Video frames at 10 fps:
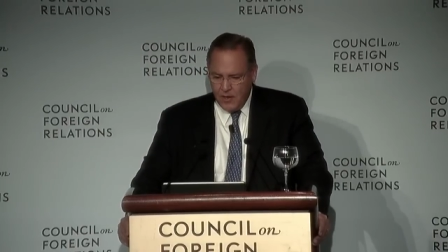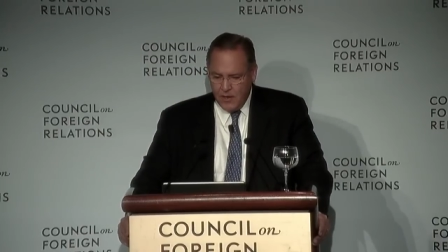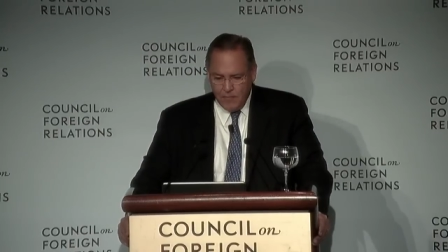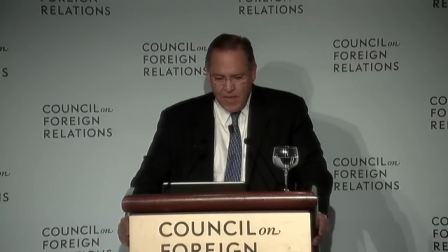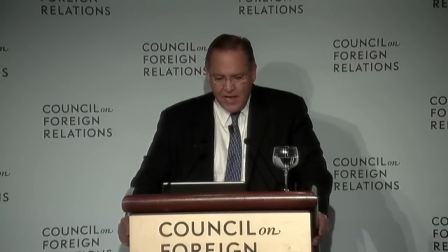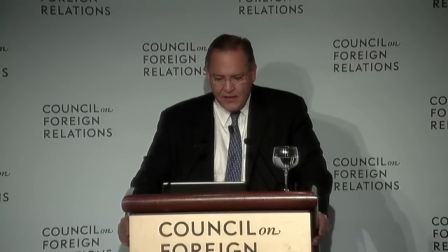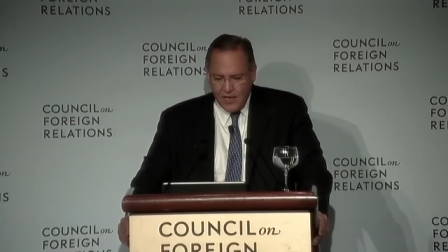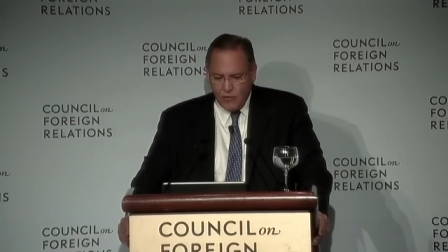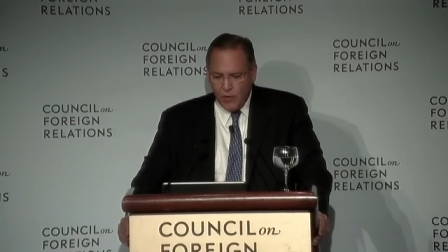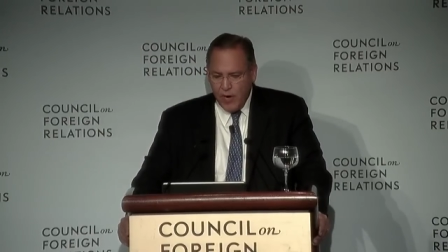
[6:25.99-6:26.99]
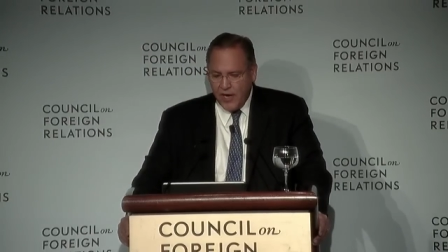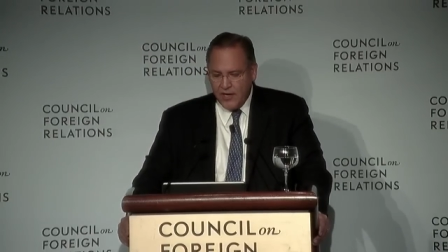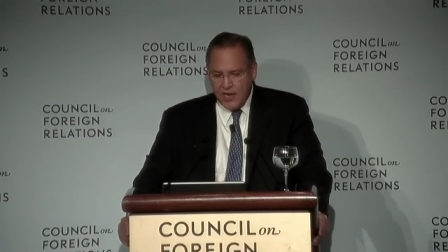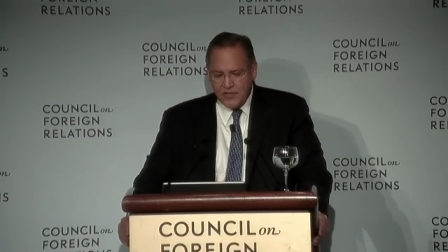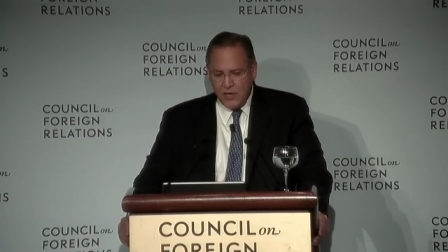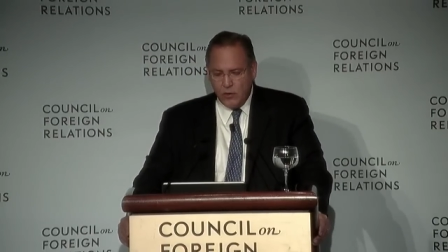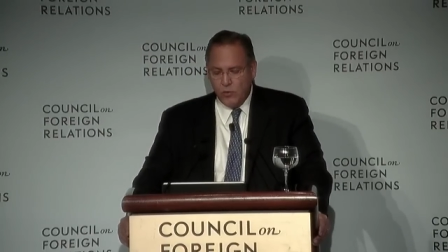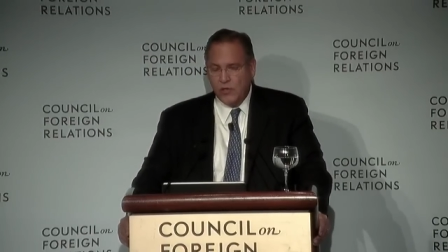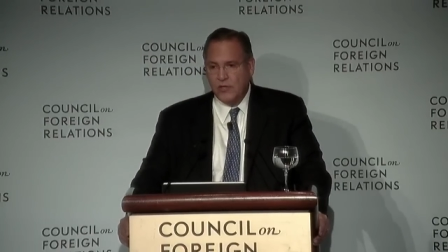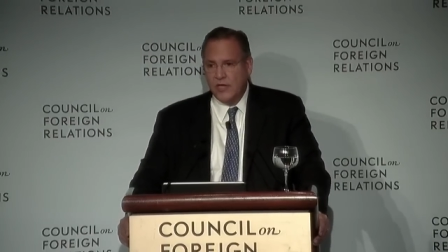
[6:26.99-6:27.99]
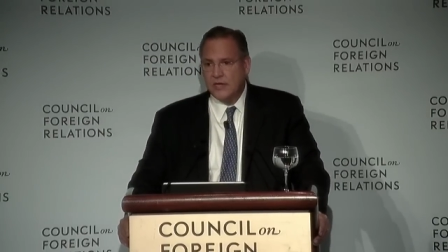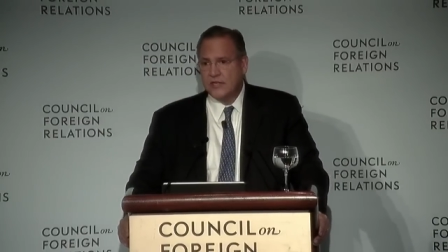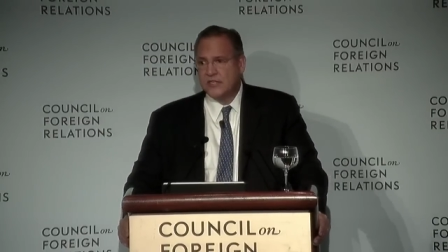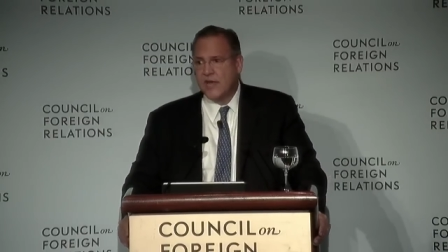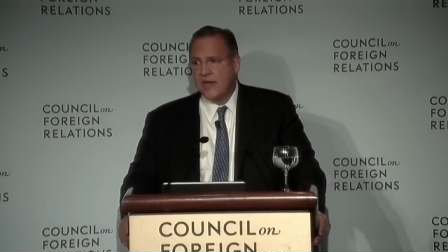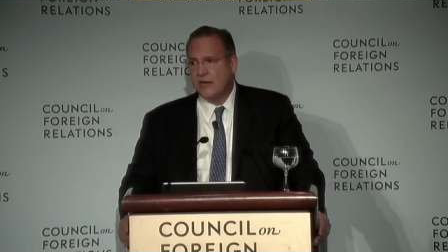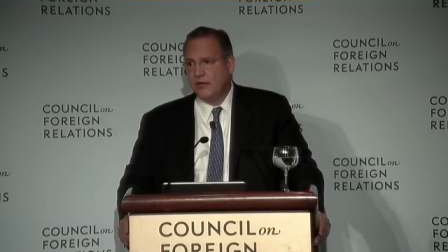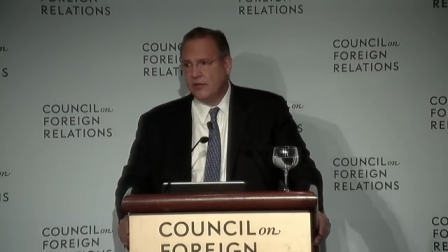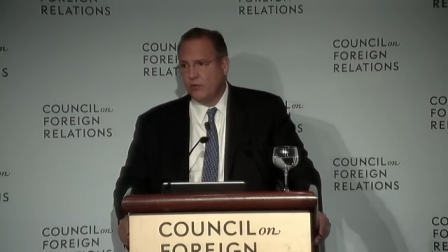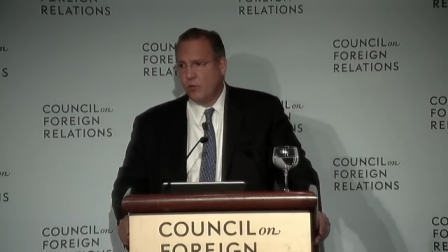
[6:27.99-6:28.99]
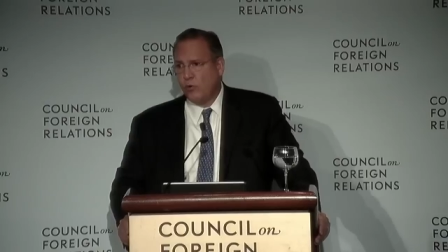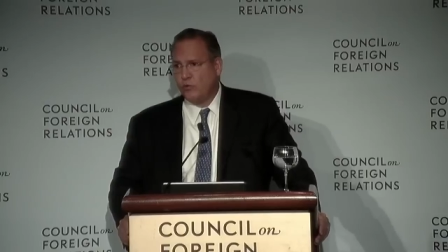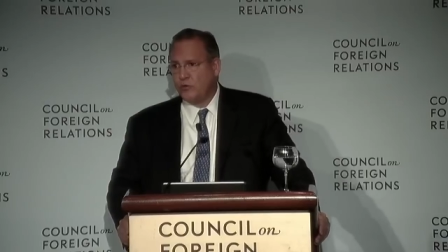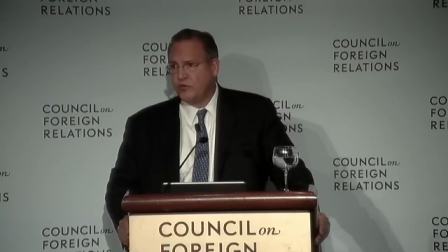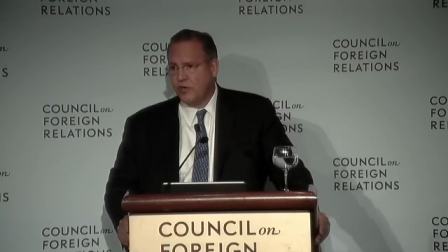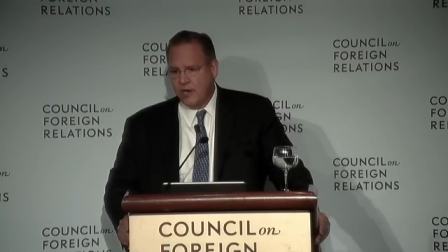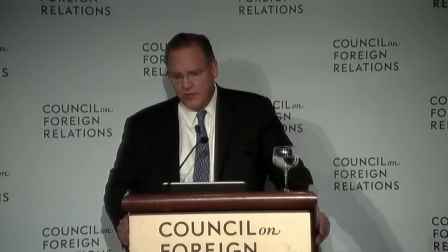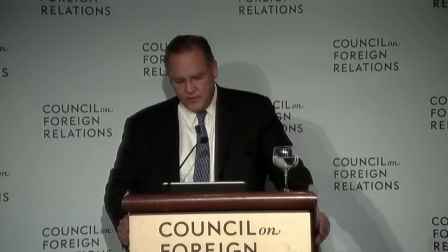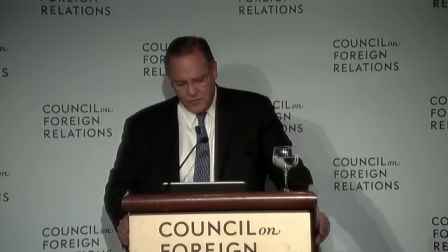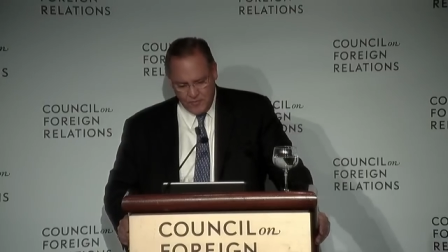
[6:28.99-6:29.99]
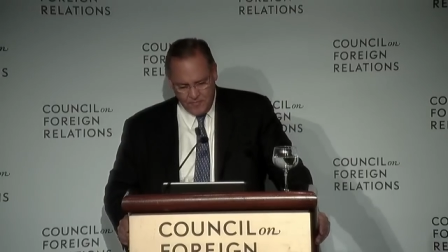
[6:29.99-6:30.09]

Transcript: Back then, we recognized how quickly and decidedly the world would change.